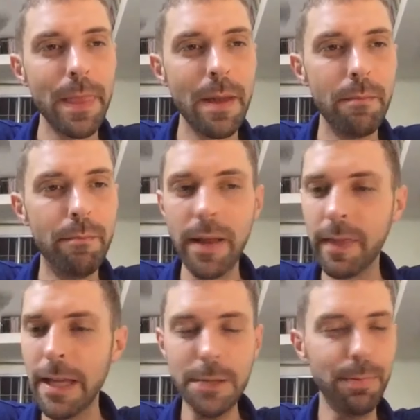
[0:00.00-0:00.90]
But
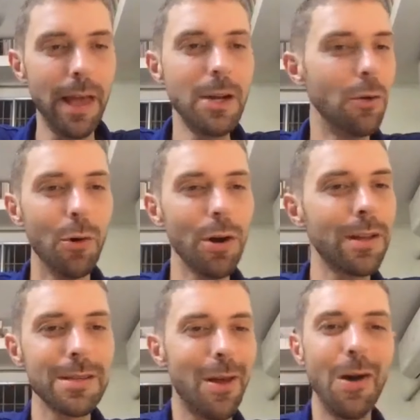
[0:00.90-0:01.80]
let's plan to work
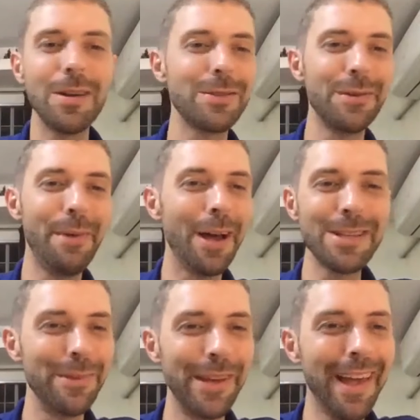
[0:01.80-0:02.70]
as long as we
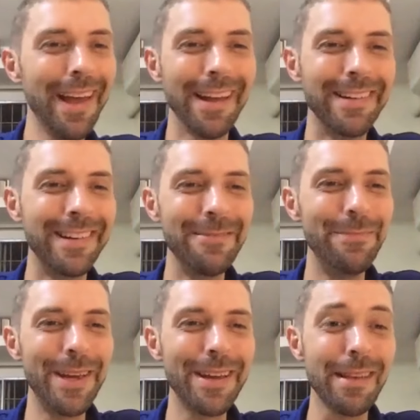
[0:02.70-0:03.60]
possibly can,
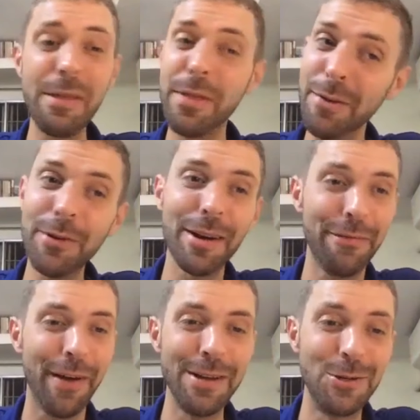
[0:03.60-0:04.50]
because I think we're going
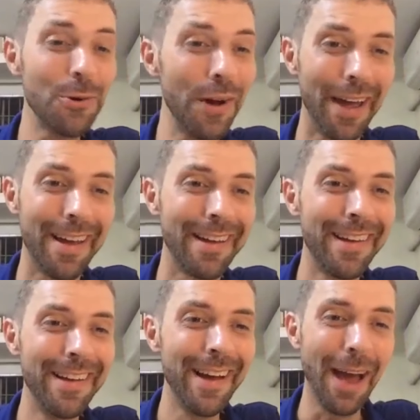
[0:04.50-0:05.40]
to find joy.
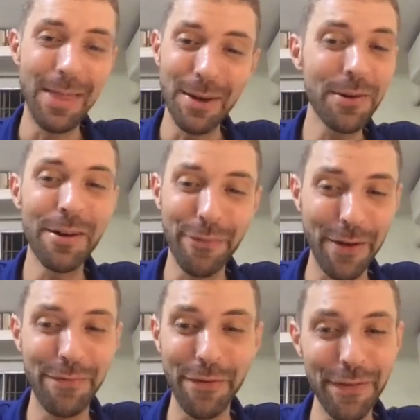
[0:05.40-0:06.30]
I think we're going to
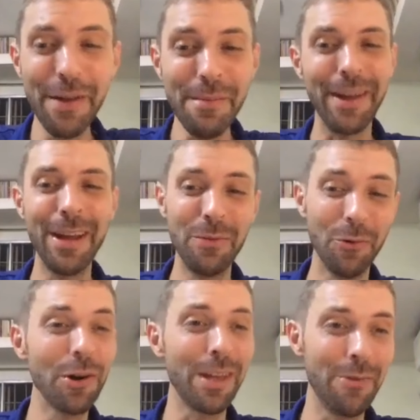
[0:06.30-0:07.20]
find fulfillment in
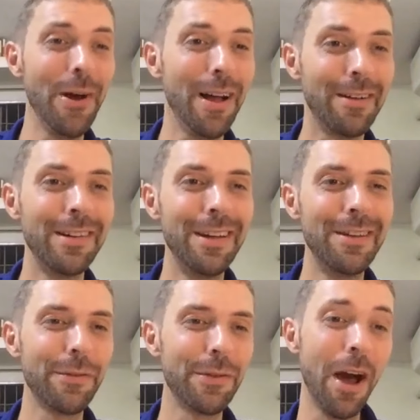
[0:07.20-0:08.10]
working well
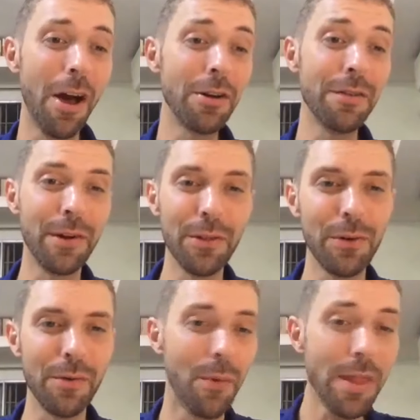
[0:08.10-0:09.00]
for the honor of our
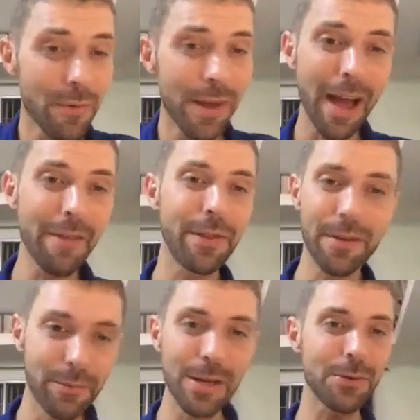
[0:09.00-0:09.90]
Lord. Whether we have
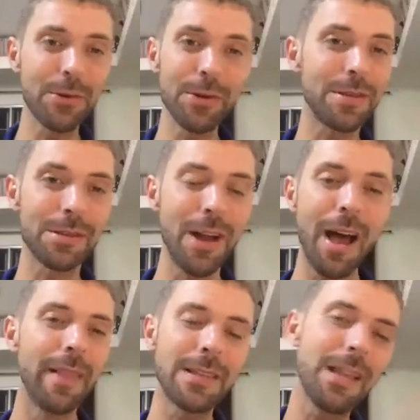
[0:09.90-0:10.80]
the resources or
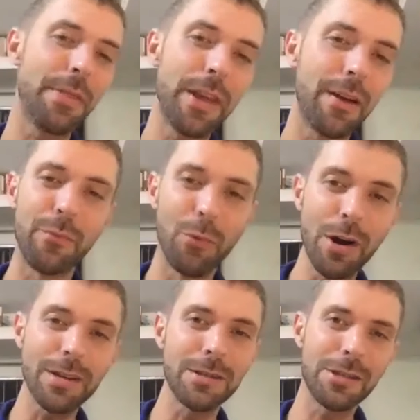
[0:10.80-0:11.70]
not, let's not think of
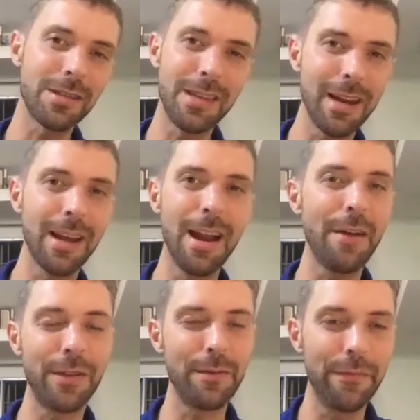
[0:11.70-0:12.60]
work as just getting
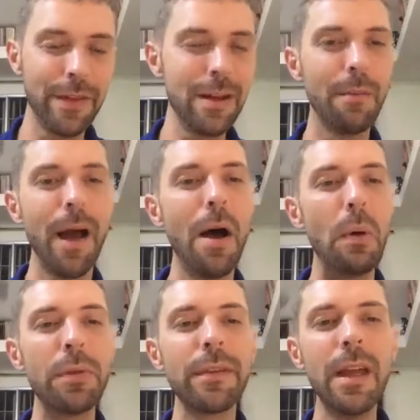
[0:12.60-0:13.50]
enough to feed our
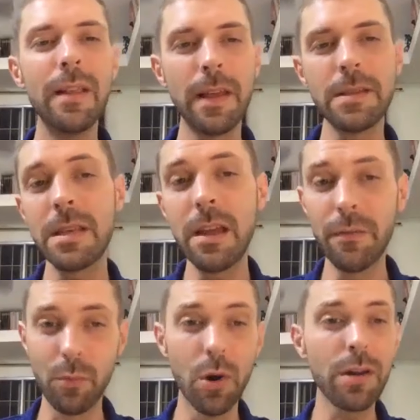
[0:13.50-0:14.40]
mouths. Let's think
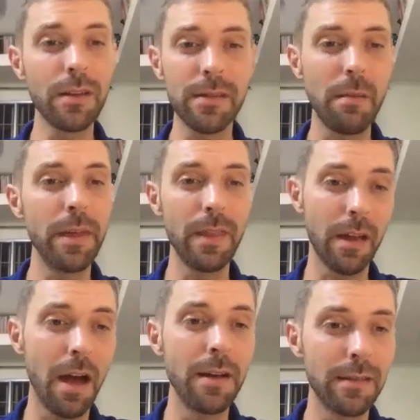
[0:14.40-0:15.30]
of work as something
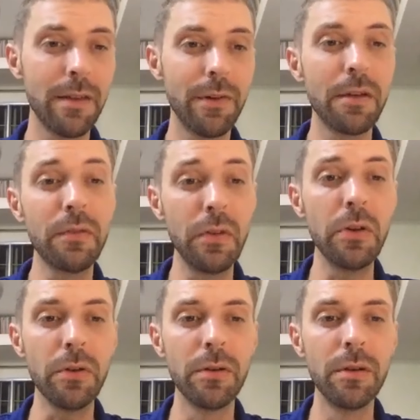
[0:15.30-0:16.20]
that God has given us to
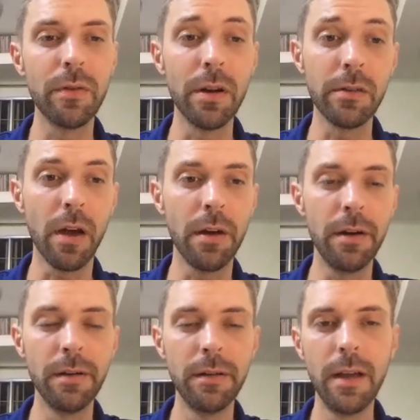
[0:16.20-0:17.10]
do for his
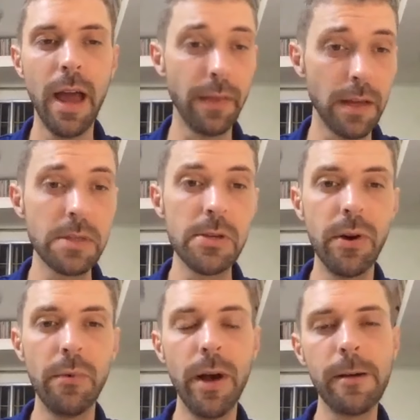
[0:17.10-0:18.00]
honor, and let's do
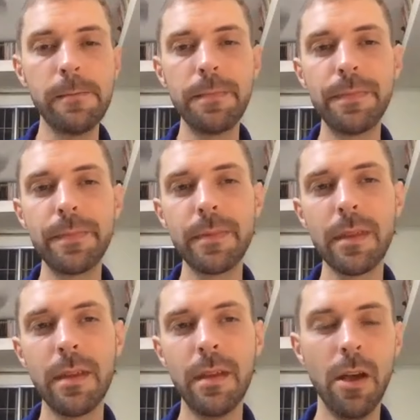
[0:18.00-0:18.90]
it well.
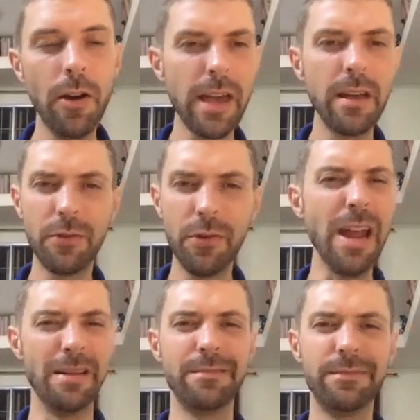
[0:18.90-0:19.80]
Okay,
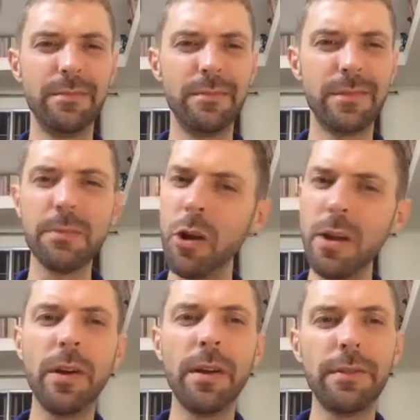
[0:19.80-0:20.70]
great. Some
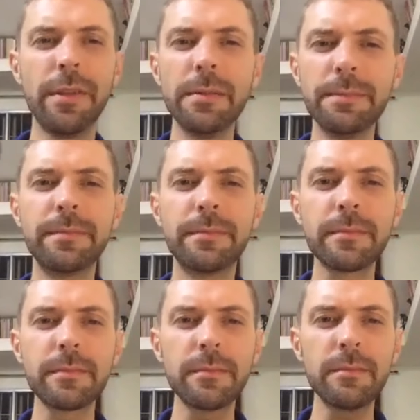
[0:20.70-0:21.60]
great thoughts
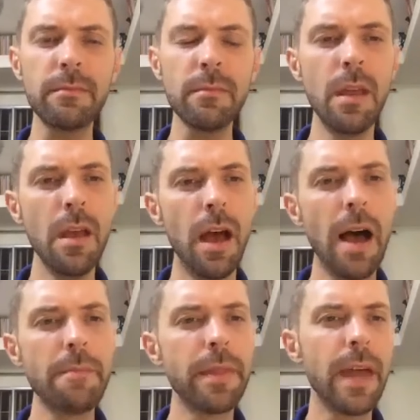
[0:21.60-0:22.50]

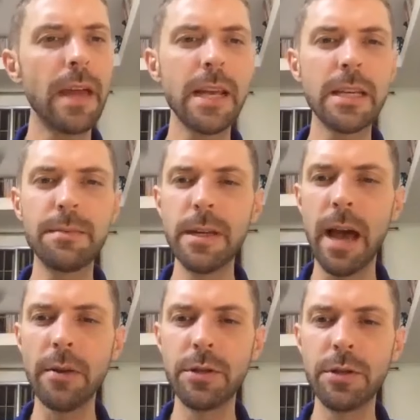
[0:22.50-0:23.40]
there. That takes me
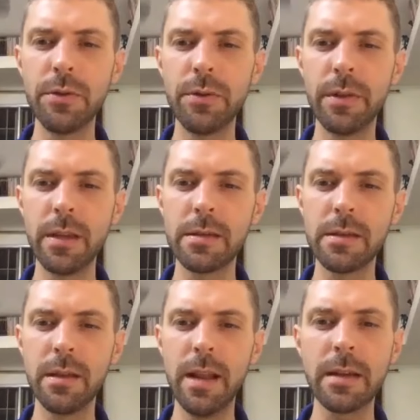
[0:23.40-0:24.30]
down to
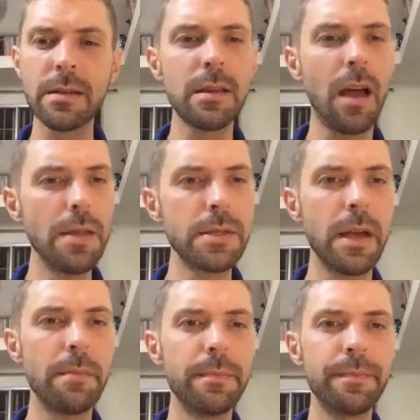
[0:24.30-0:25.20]
this next concept.